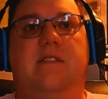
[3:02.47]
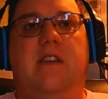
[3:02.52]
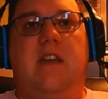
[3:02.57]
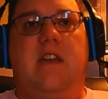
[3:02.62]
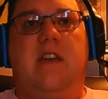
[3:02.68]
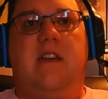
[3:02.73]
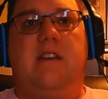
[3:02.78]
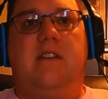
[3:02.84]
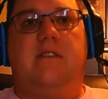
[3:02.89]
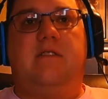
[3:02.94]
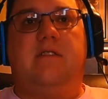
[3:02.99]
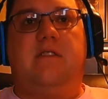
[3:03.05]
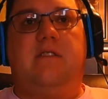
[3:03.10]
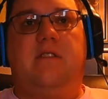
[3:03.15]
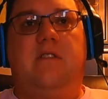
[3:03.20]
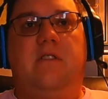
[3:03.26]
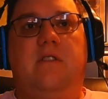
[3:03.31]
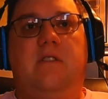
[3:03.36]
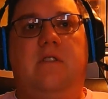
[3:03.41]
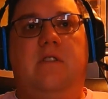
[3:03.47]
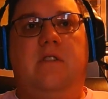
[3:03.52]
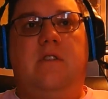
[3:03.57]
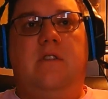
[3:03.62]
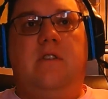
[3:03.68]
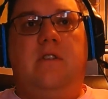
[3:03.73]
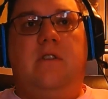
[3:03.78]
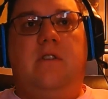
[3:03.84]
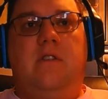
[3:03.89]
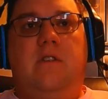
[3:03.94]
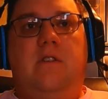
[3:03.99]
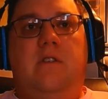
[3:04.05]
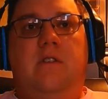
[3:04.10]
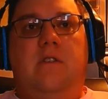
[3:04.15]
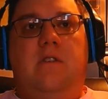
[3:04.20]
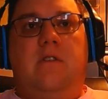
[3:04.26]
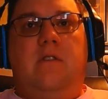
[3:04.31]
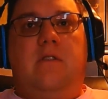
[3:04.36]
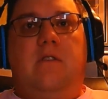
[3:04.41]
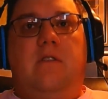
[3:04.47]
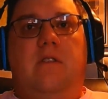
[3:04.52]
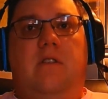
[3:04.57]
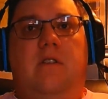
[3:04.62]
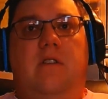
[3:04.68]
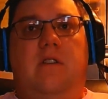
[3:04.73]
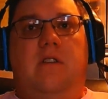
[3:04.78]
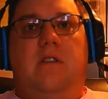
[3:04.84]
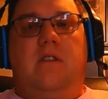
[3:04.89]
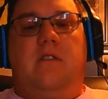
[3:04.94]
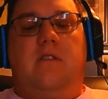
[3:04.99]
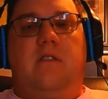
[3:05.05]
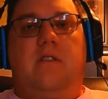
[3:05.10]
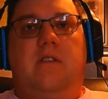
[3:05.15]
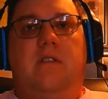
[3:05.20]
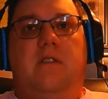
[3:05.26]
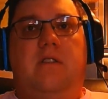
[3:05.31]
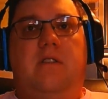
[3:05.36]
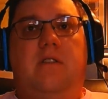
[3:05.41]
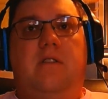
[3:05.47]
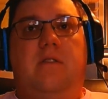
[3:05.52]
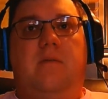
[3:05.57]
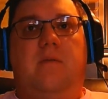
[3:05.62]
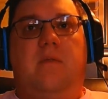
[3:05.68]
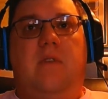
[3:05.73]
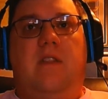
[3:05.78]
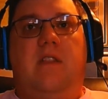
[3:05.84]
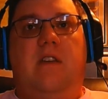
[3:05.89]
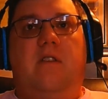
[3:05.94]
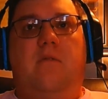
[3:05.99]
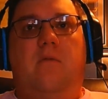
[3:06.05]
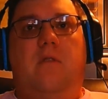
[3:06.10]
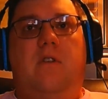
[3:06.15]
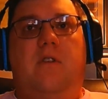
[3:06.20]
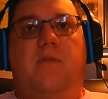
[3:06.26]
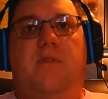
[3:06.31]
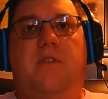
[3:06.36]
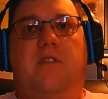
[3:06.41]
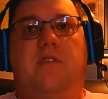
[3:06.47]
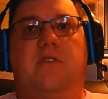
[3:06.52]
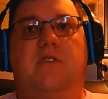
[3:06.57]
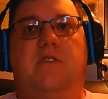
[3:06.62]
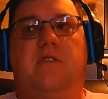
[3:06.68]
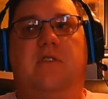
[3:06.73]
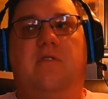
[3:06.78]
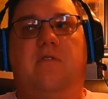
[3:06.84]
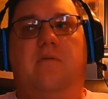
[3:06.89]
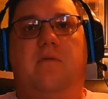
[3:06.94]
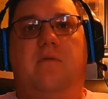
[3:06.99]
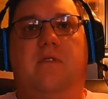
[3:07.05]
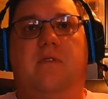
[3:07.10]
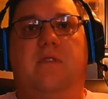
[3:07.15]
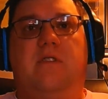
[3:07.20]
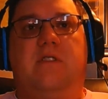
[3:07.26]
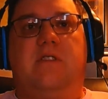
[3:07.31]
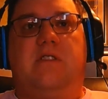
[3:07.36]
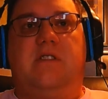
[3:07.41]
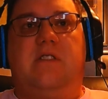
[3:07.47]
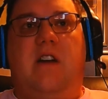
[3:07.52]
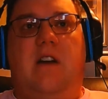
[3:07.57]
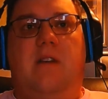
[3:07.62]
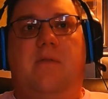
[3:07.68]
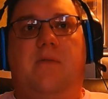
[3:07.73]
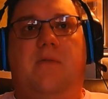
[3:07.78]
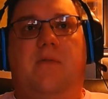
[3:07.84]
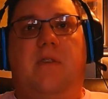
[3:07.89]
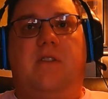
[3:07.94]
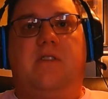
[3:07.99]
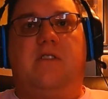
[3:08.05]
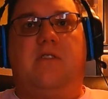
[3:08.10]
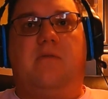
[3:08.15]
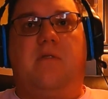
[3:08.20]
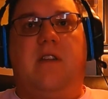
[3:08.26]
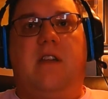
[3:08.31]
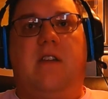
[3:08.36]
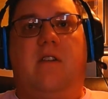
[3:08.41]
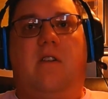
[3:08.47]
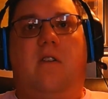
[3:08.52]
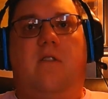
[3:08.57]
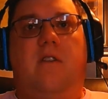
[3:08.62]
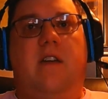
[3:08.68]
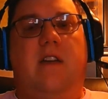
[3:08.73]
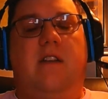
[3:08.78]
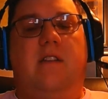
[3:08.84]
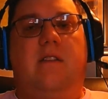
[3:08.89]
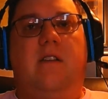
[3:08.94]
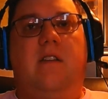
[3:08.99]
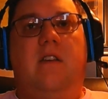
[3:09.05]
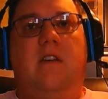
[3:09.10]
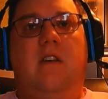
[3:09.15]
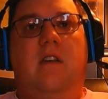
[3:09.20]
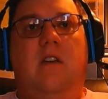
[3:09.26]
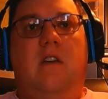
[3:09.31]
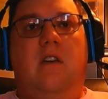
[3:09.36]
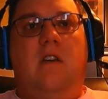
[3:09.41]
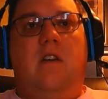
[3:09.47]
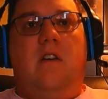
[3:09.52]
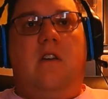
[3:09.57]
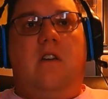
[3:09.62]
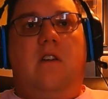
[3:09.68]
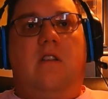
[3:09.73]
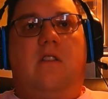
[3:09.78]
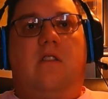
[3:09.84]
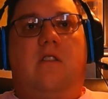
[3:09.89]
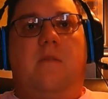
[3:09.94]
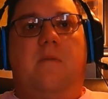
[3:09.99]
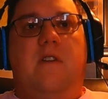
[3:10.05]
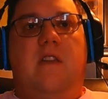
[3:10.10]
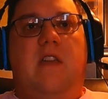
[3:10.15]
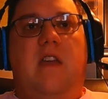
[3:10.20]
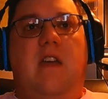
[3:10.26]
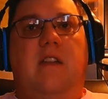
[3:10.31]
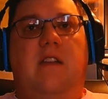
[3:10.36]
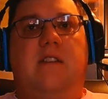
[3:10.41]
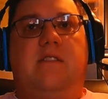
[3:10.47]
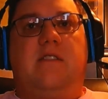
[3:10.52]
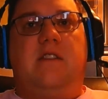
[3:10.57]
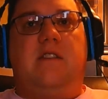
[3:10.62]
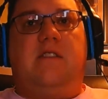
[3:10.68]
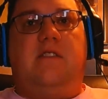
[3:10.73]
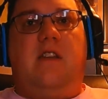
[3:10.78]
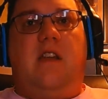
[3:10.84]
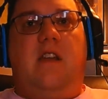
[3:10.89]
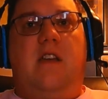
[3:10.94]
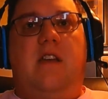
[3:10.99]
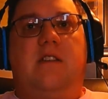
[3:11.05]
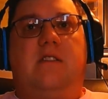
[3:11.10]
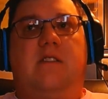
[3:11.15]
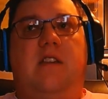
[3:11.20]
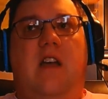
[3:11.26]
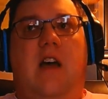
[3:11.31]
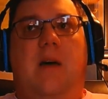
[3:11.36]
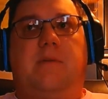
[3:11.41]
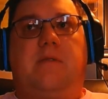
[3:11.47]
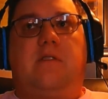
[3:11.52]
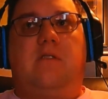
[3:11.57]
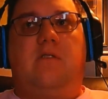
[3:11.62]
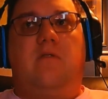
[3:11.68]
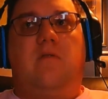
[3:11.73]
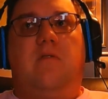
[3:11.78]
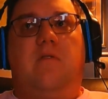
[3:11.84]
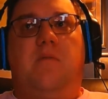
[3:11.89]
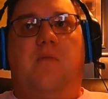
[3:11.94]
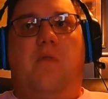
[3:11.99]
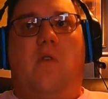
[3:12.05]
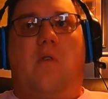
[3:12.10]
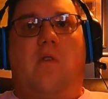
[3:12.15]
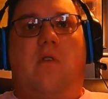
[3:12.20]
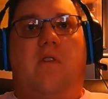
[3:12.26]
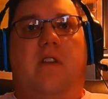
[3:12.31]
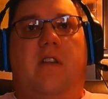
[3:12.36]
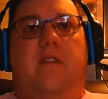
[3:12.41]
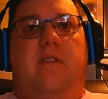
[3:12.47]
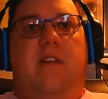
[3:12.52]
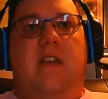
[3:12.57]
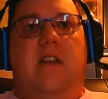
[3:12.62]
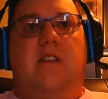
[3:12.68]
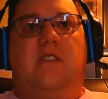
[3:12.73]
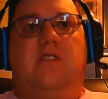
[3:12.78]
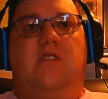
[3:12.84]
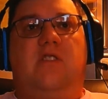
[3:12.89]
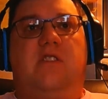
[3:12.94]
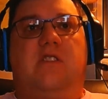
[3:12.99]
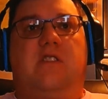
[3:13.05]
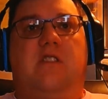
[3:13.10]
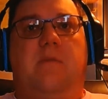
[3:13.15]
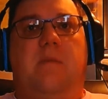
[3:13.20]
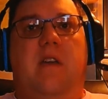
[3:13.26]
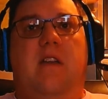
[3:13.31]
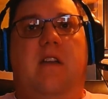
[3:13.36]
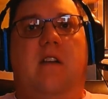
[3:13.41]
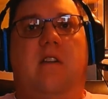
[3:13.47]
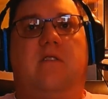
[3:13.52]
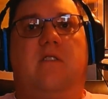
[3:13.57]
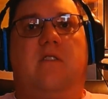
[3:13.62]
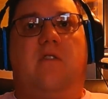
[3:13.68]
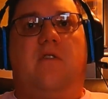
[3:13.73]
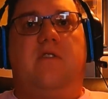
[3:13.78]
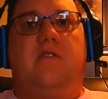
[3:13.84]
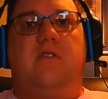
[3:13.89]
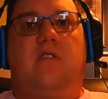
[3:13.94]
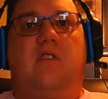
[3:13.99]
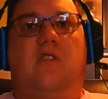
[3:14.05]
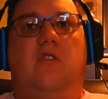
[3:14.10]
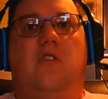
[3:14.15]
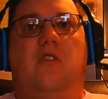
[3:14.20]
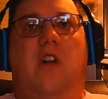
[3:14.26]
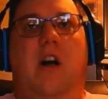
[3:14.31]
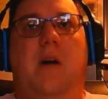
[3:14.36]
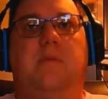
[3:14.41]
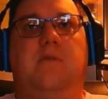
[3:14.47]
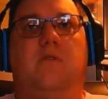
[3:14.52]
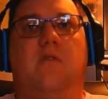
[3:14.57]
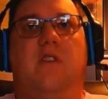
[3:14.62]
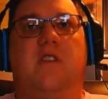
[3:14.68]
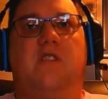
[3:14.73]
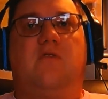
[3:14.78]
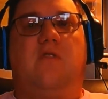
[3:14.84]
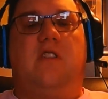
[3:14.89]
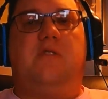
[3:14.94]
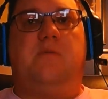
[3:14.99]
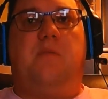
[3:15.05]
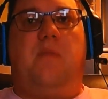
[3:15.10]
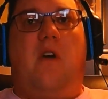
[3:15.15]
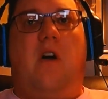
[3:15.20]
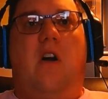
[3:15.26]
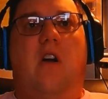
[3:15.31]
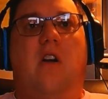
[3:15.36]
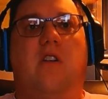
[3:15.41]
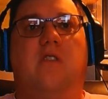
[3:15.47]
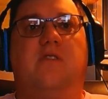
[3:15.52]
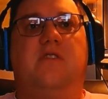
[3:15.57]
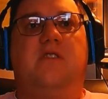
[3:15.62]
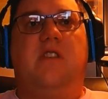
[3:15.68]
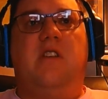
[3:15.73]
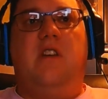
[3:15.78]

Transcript: and the unwanted filler too was not fun to read at all. And the beginning, as I said, is absolutely boring. It's just the main character going to clubs, restaurants, bars,